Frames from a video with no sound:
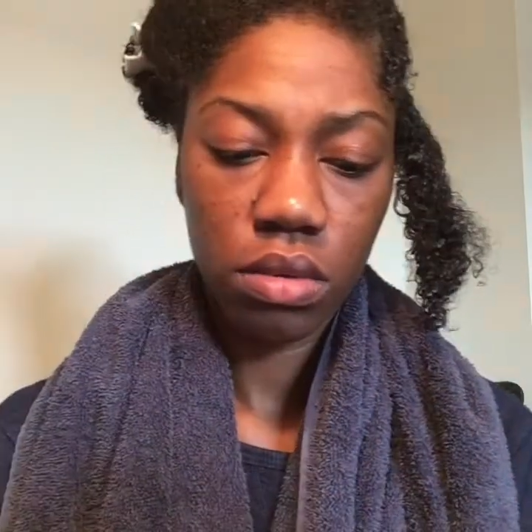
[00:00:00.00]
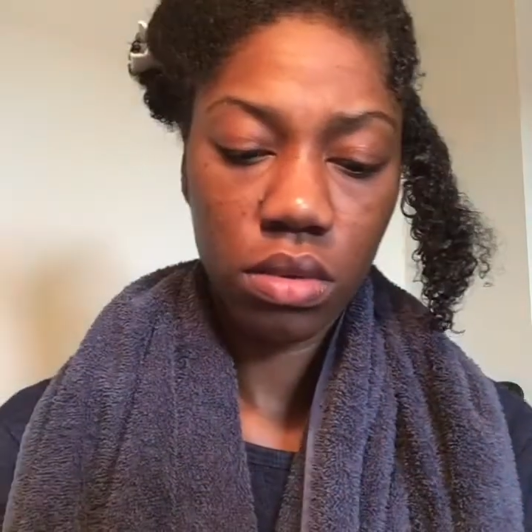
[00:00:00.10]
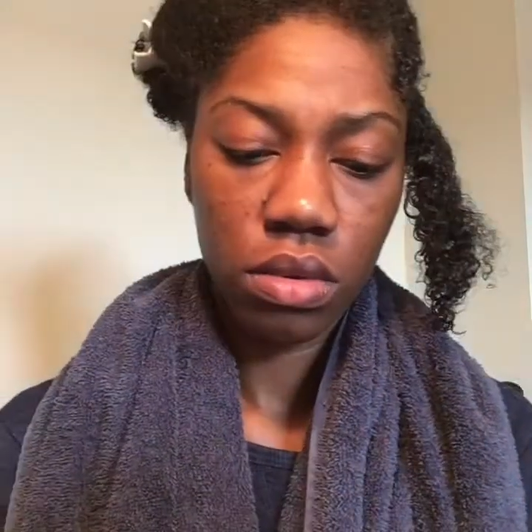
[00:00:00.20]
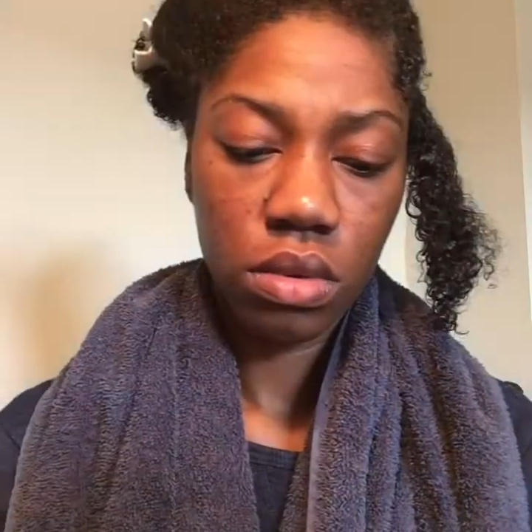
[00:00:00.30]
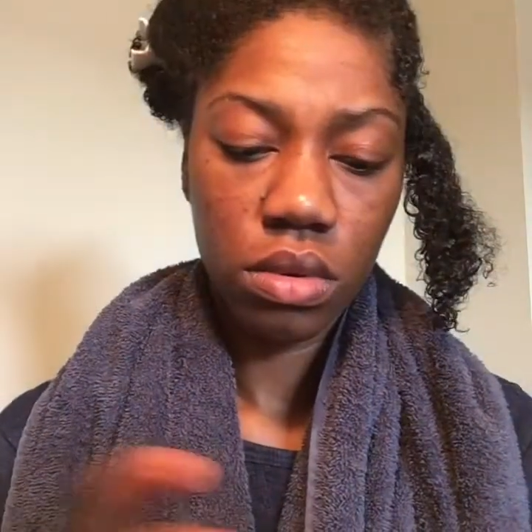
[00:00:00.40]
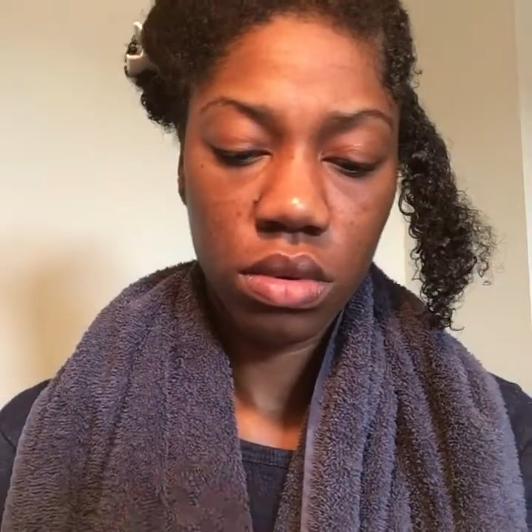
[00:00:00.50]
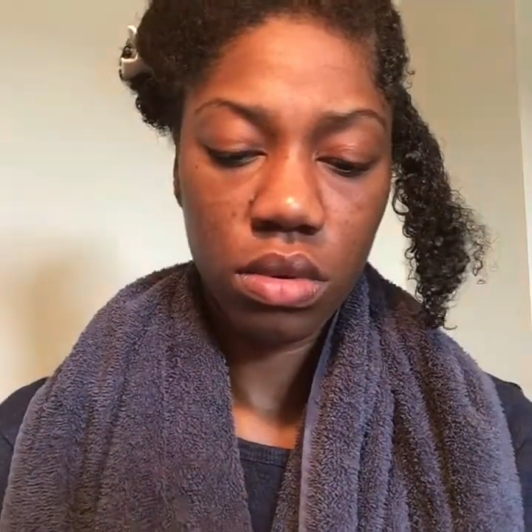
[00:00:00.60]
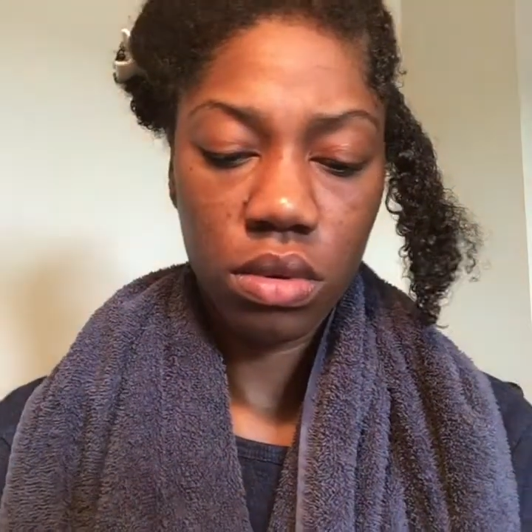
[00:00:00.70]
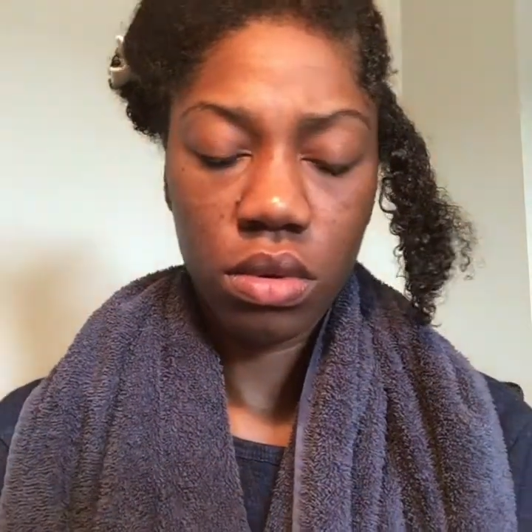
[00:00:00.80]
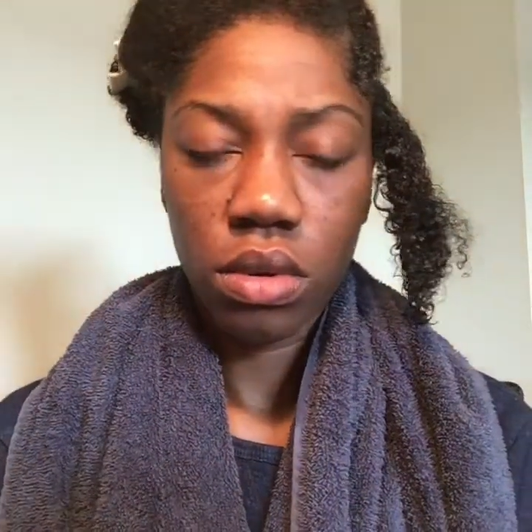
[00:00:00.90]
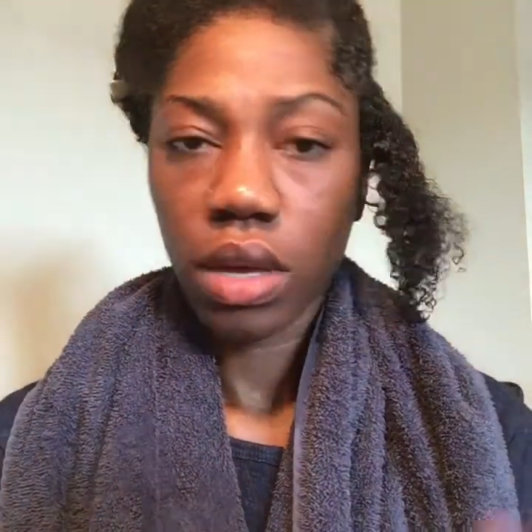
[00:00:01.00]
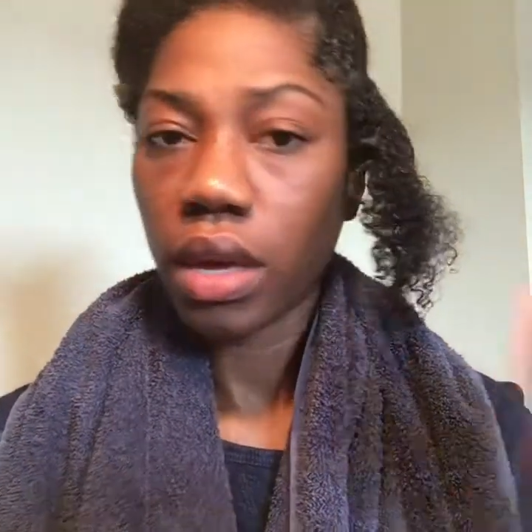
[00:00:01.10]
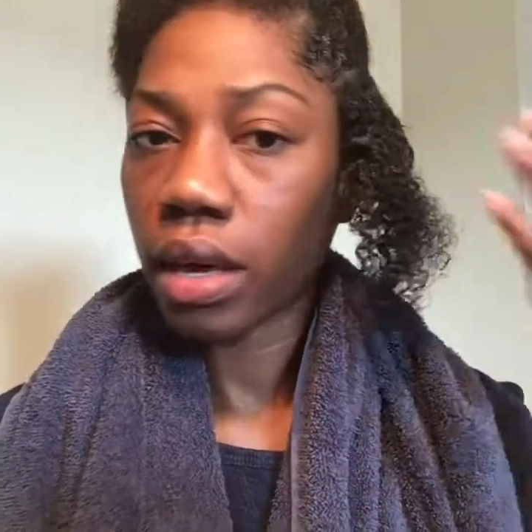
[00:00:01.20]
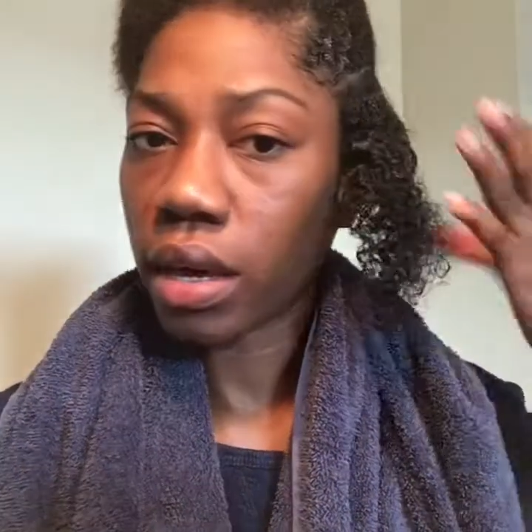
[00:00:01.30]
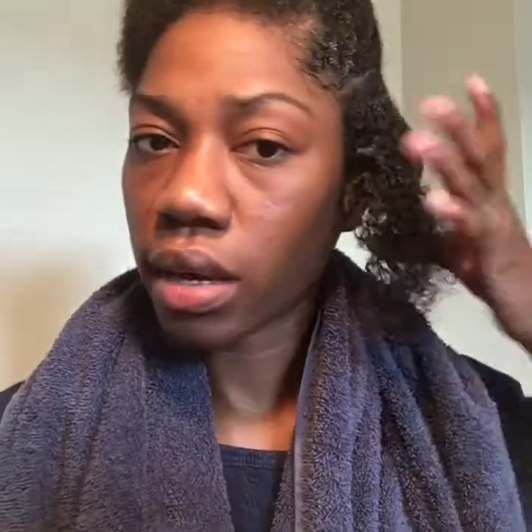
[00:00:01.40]

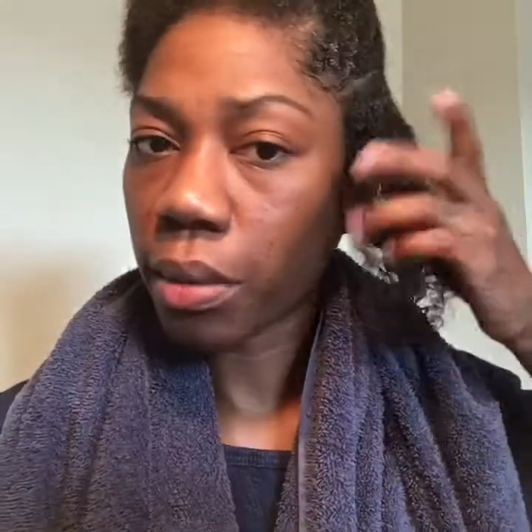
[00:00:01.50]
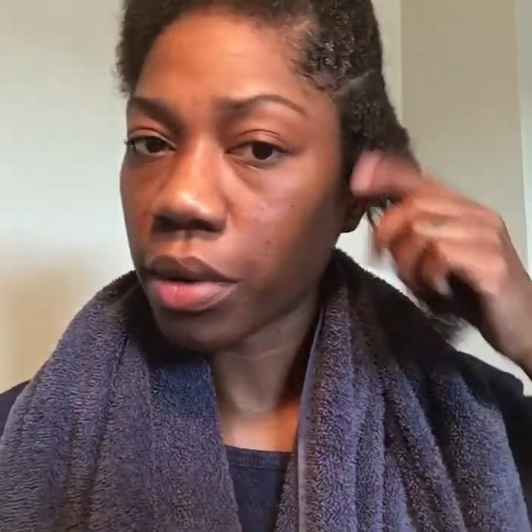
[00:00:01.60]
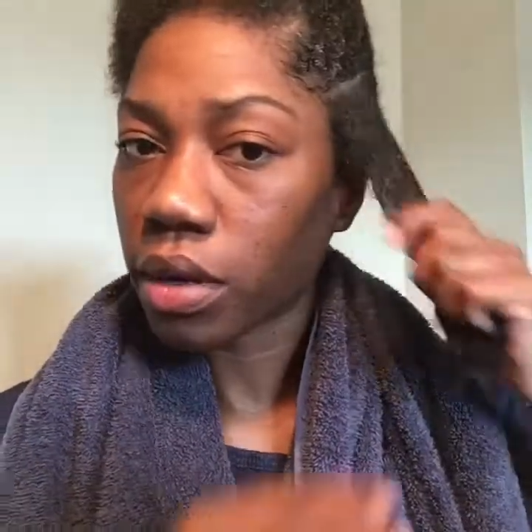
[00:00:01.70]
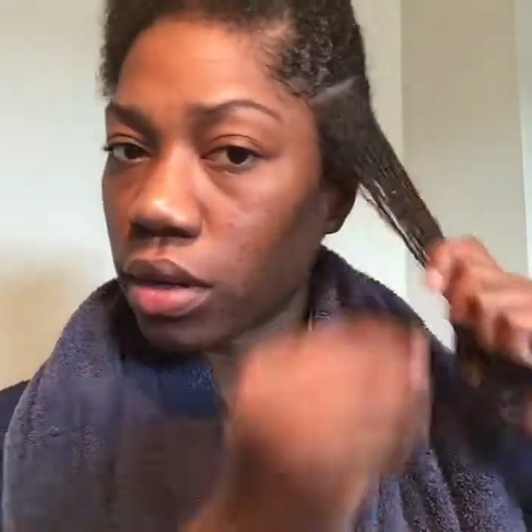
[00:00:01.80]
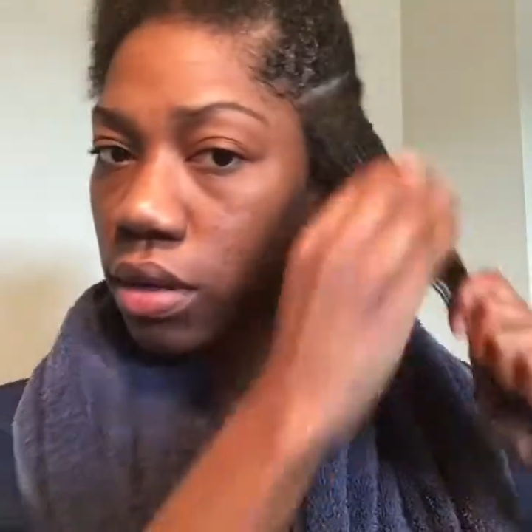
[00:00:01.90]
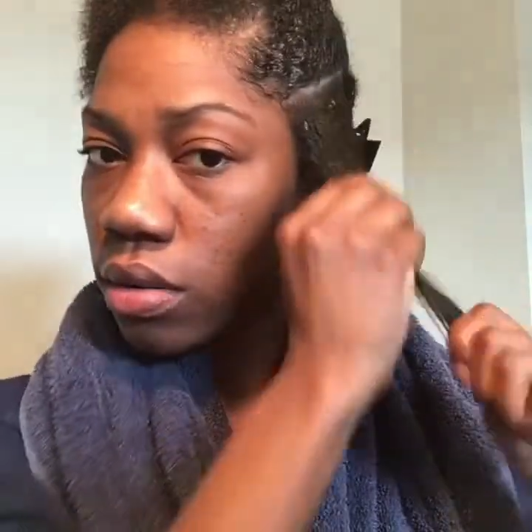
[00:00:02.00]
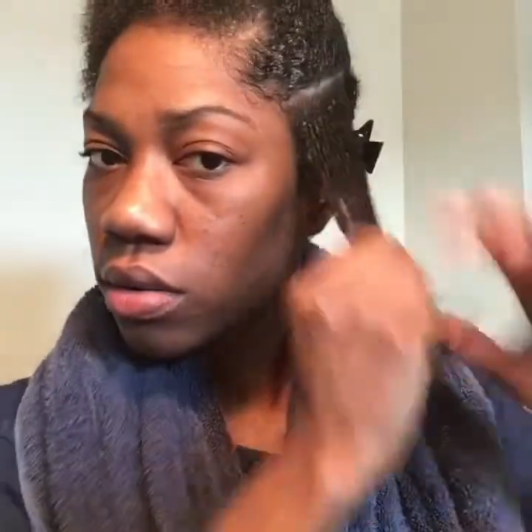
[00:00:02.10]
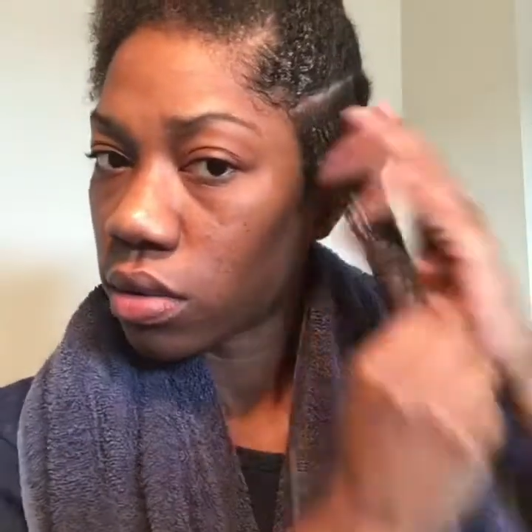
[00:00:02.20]
and I'm gonna